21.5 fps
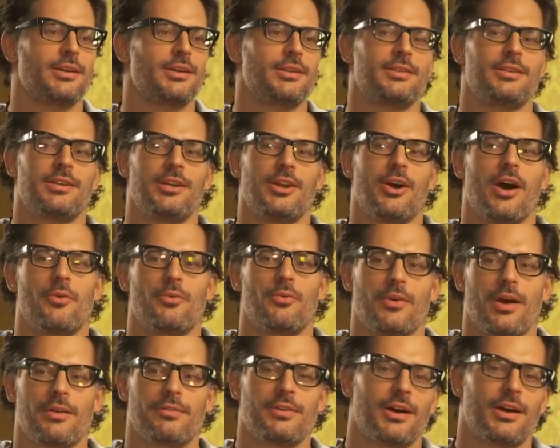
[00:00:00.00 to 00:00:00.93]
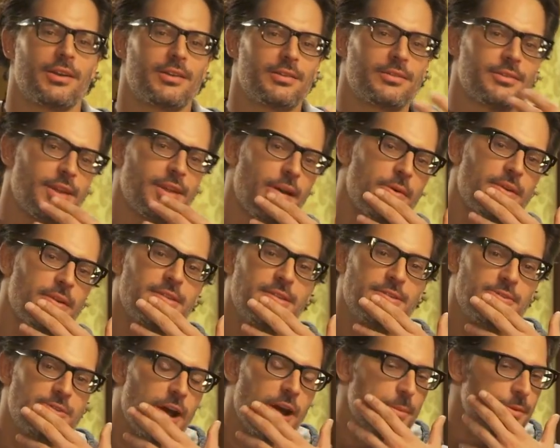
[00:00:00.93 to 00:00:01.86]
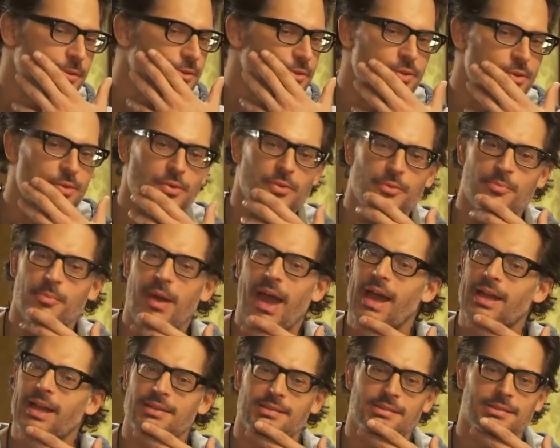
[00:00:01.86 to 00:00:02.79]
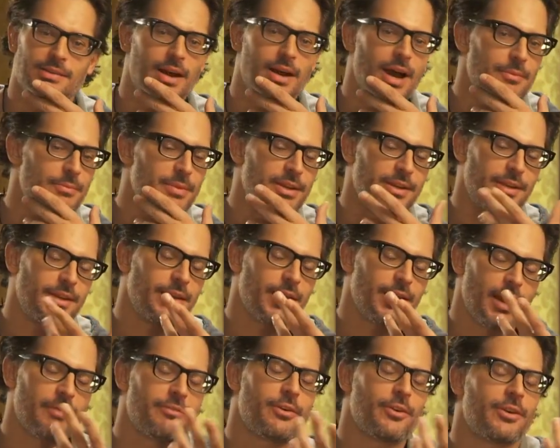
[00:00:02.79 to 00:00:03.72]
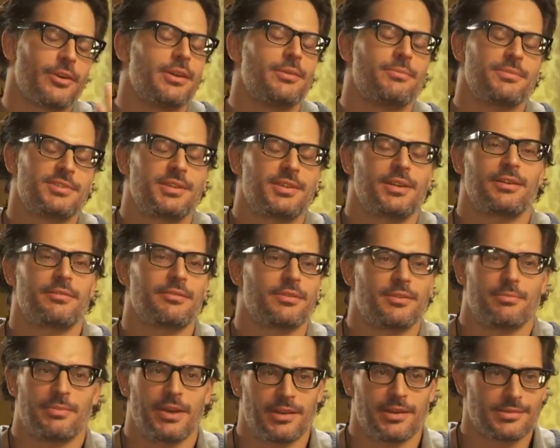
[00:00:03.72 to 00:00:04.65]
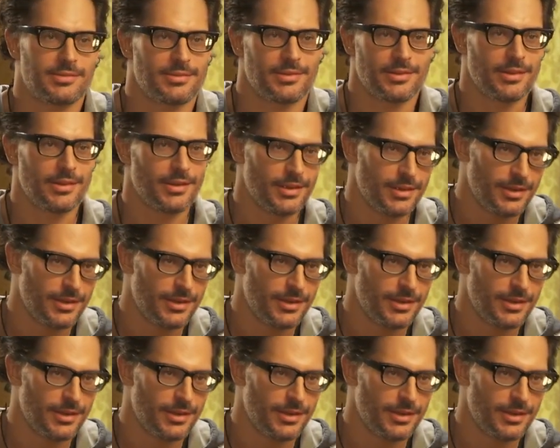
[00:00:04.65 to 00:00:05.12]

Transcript: And you know, I went to drama school with Matt, so I've heard him sing for the past,